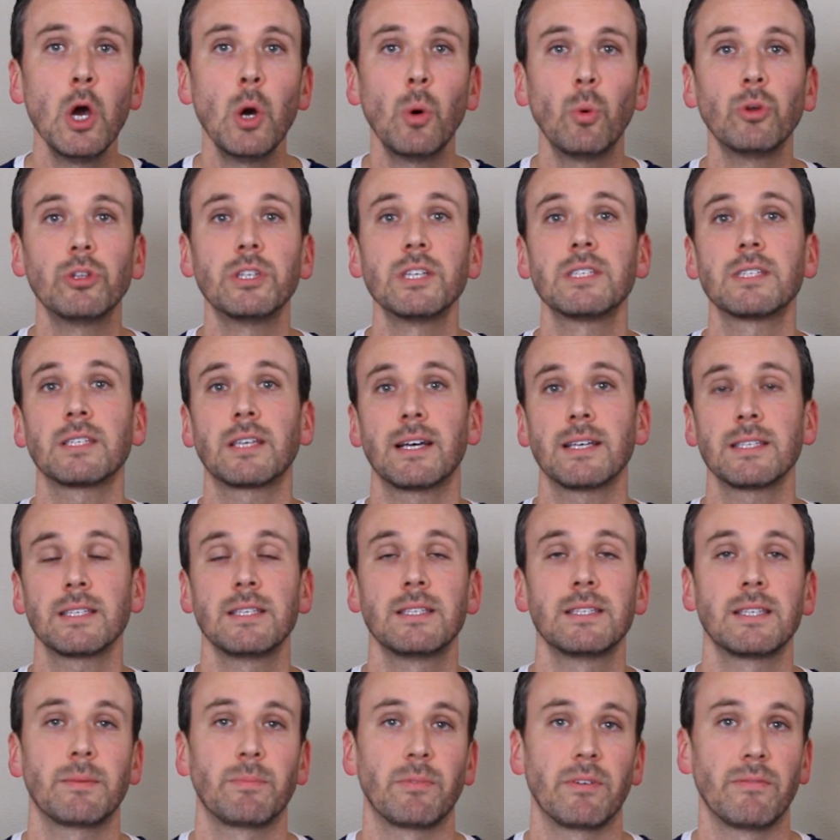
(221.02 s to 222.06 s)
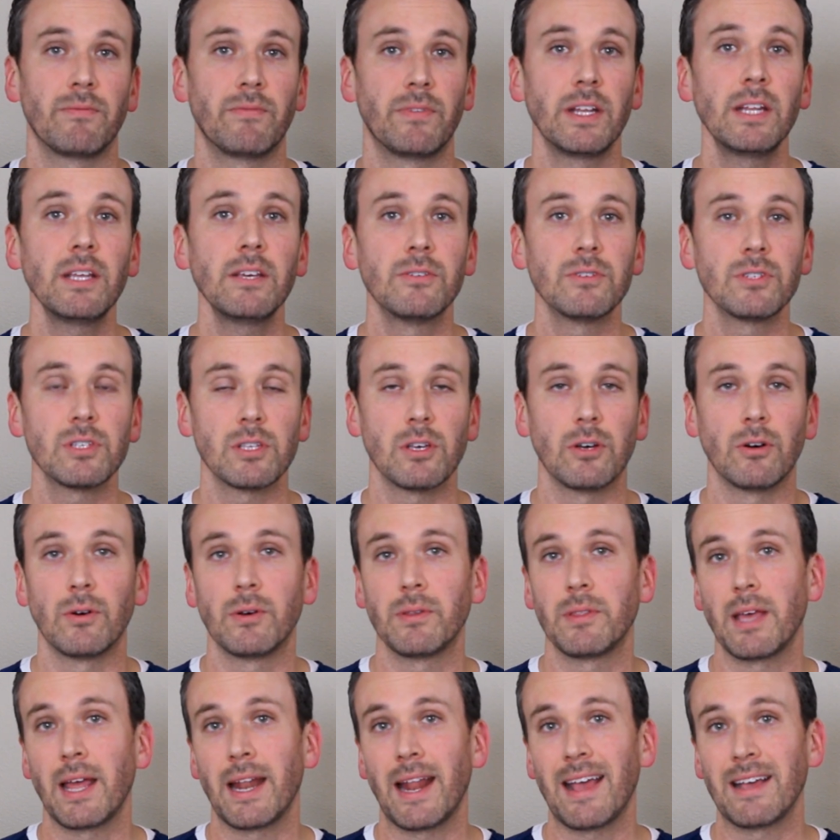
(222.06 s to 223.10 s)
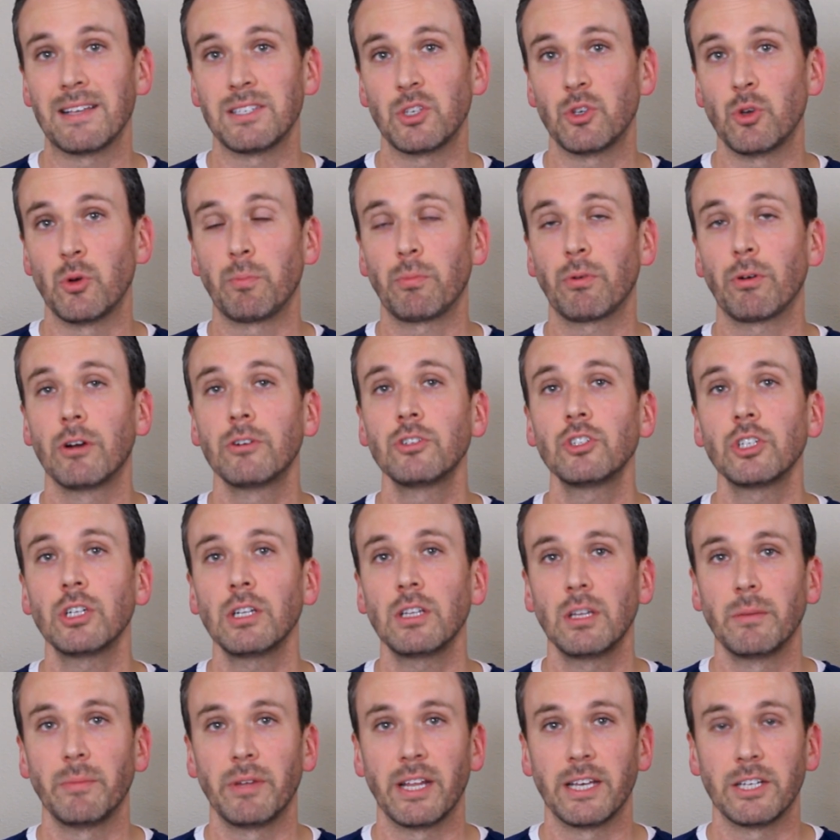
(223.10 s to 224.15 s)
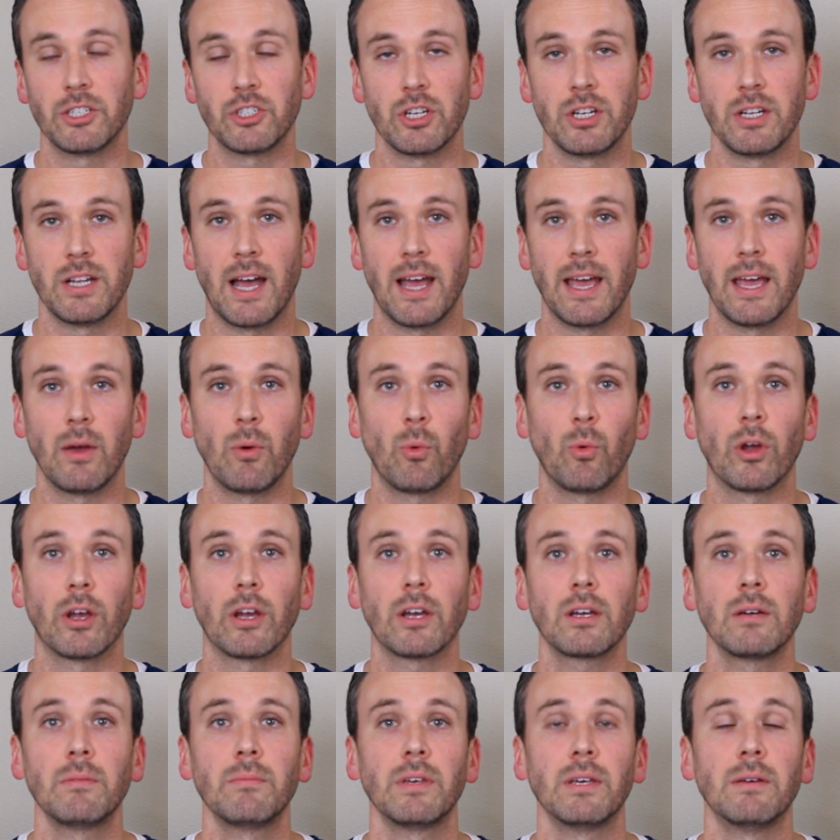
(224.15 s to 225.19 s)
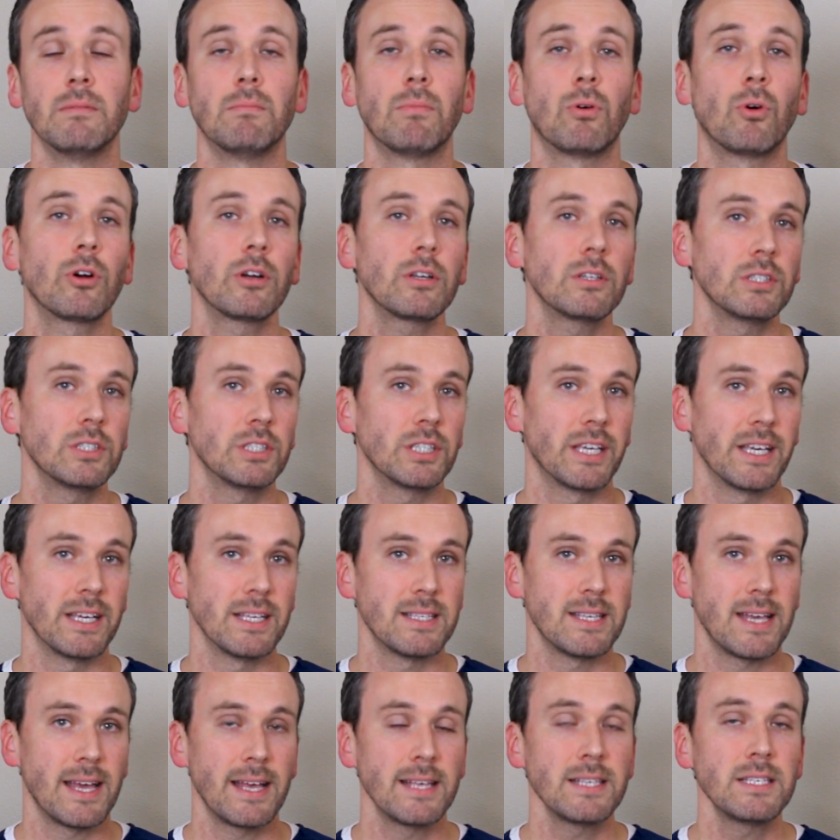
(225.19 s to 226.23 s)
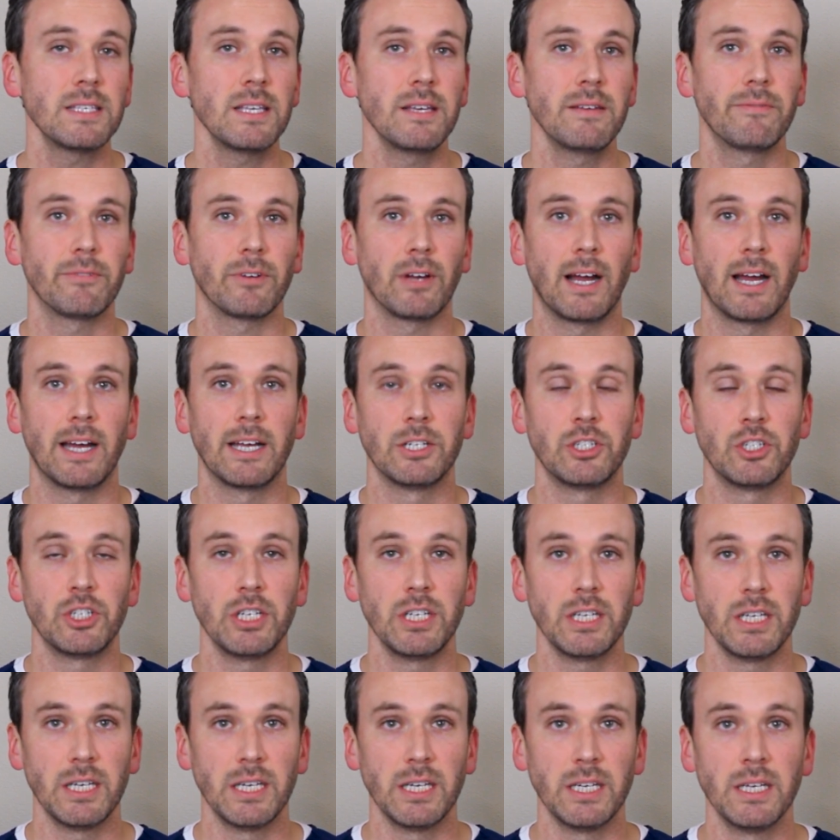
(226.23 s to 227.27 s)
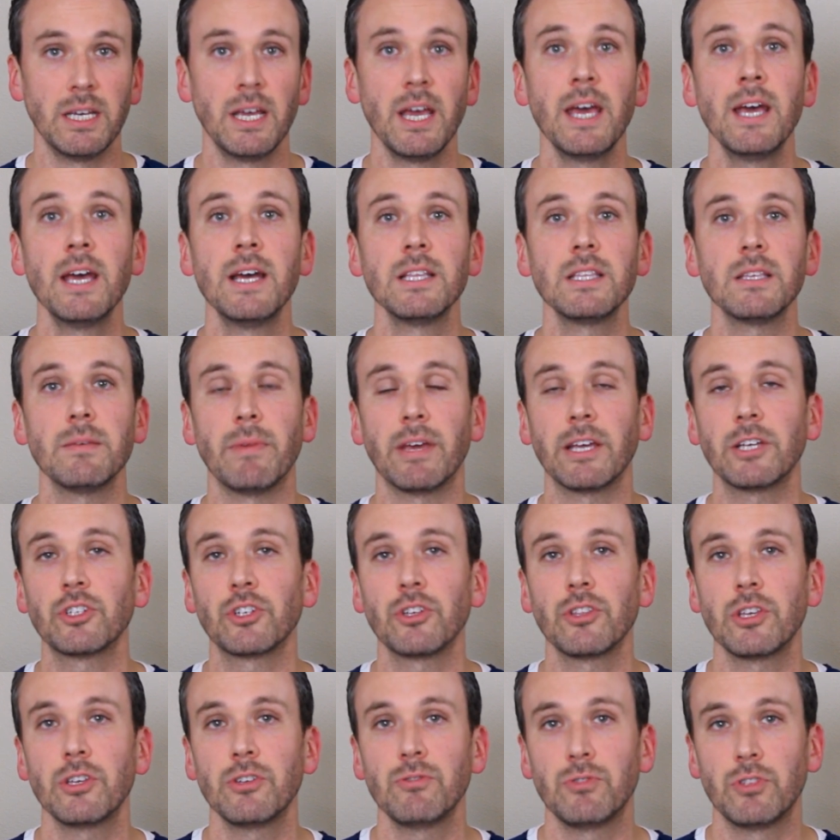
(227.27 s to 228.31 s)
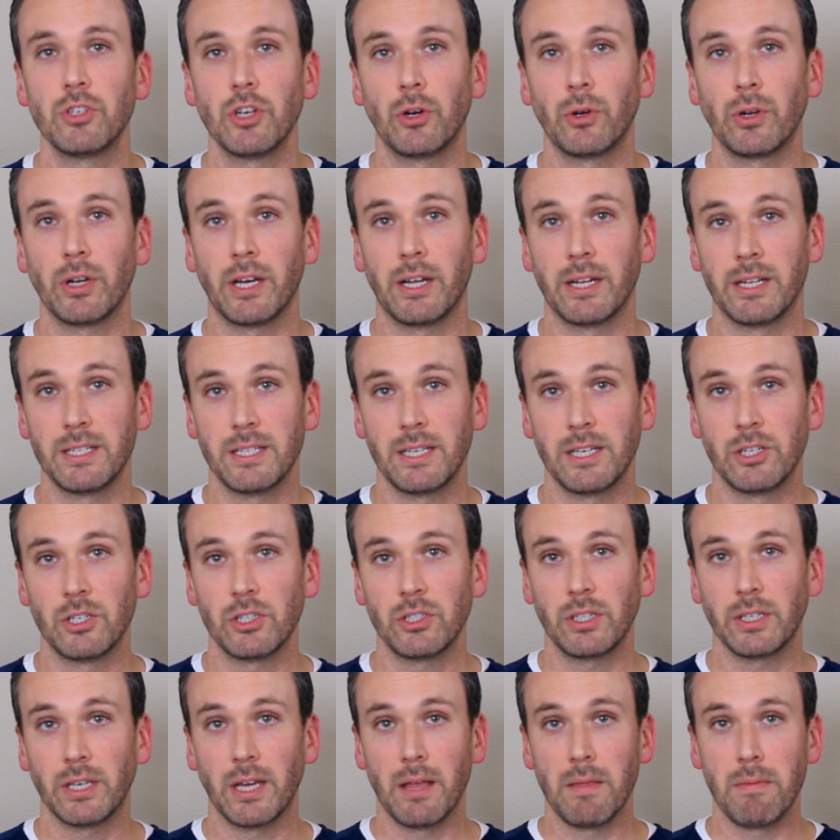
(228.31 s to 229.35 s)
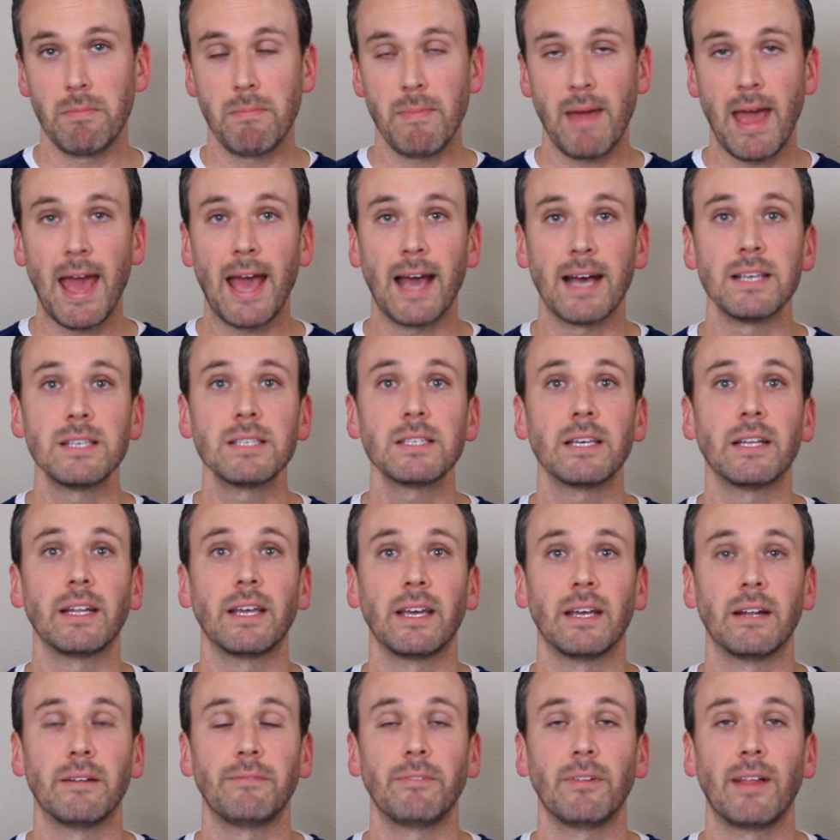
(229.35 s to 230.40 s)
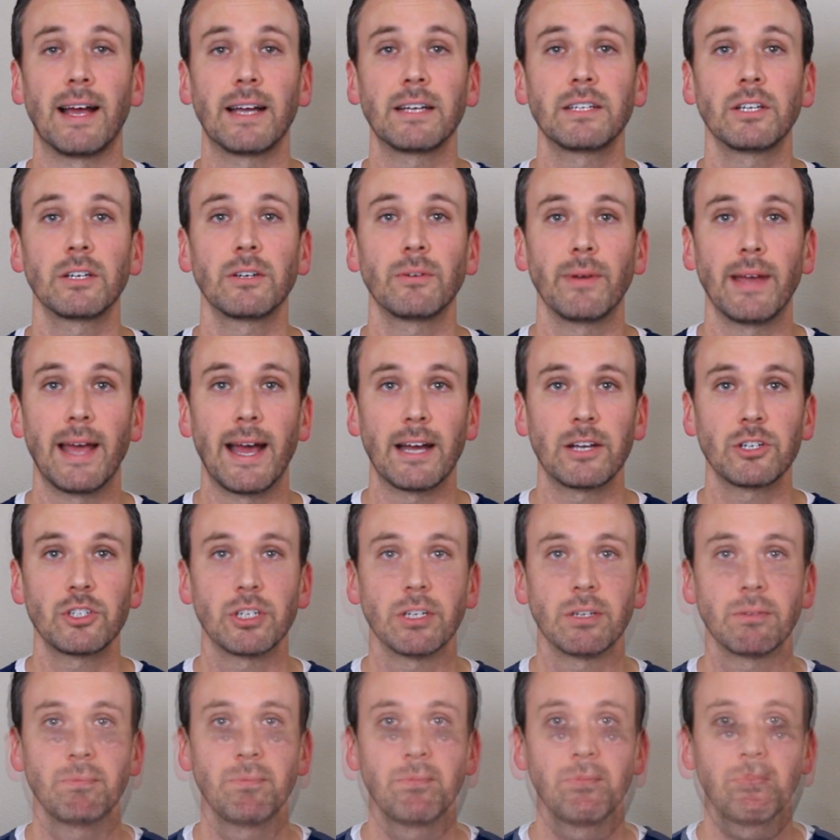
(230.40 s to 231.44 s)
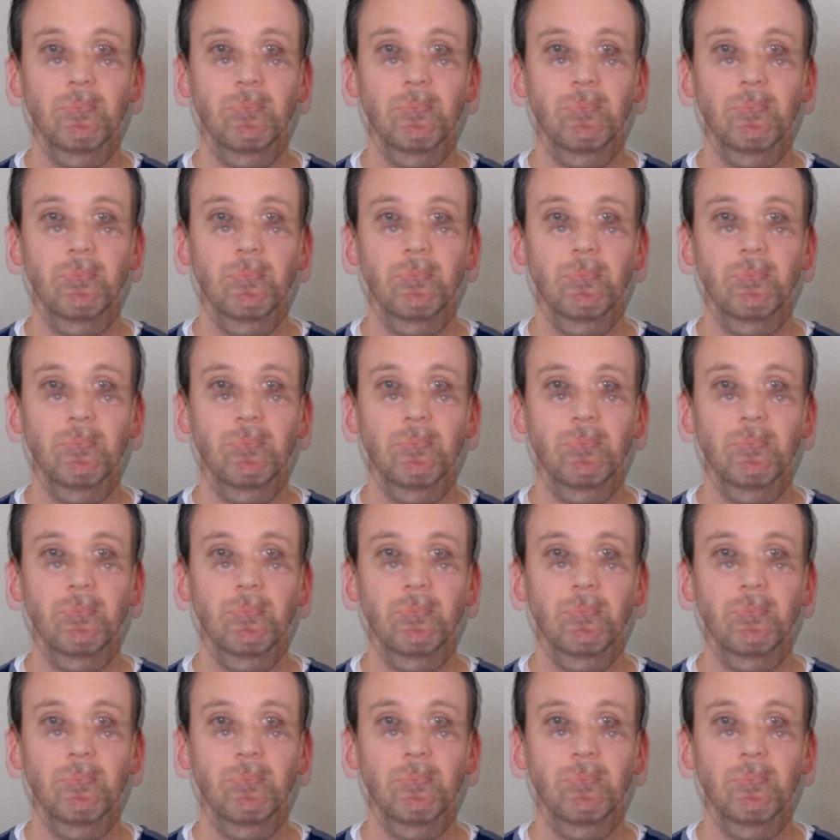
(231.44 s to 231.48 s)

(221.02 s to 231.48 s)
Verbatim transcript: We'll discuss in separate videos, though, that as you approach an elimination diet, where it can be important to get testing for IgE to make sure that you don't unintentionally unmask an anaphylactic reaction.